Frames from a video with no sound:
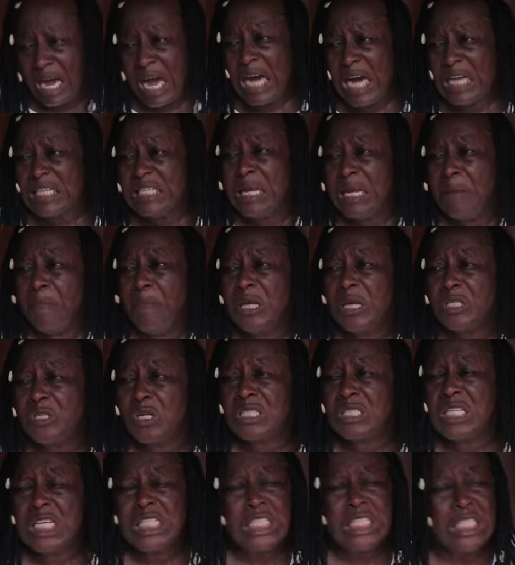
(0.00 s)
And they make
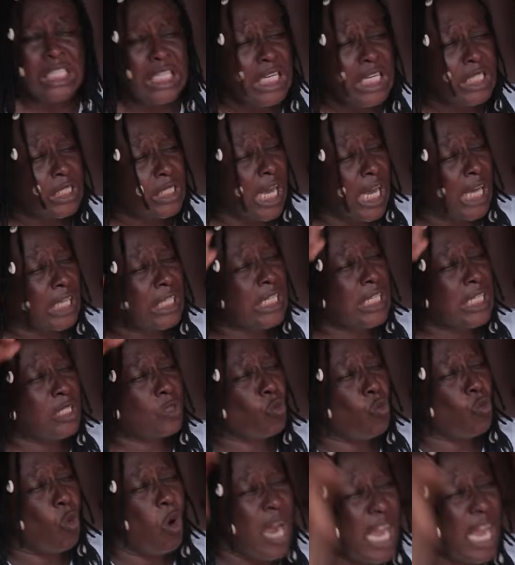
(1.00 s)
sure say she eats at
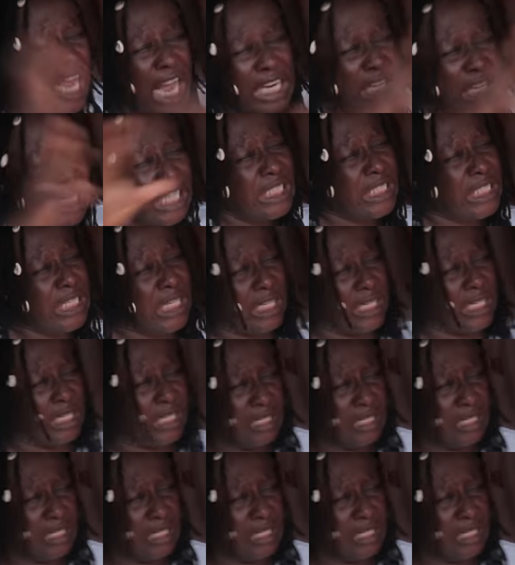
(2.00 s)
least one egg a day.